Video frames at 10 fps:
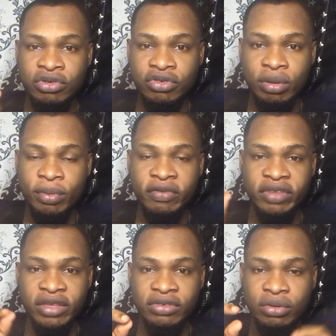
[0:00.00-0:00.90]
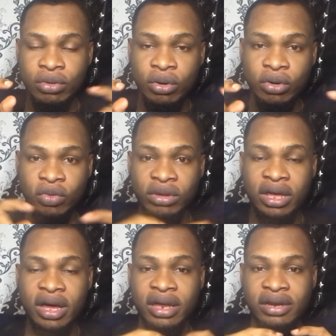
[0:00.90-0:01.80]
drop of that coconut
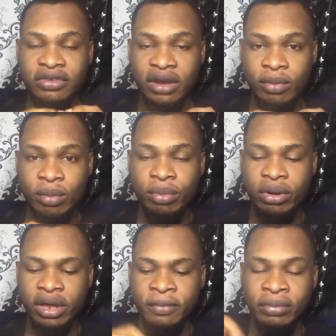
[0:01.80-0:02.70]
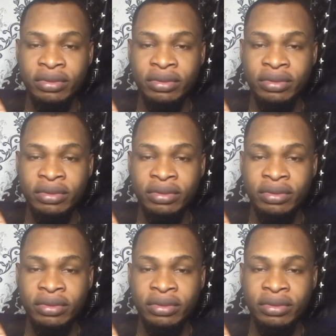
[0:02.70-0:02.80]
water and cinnamon powder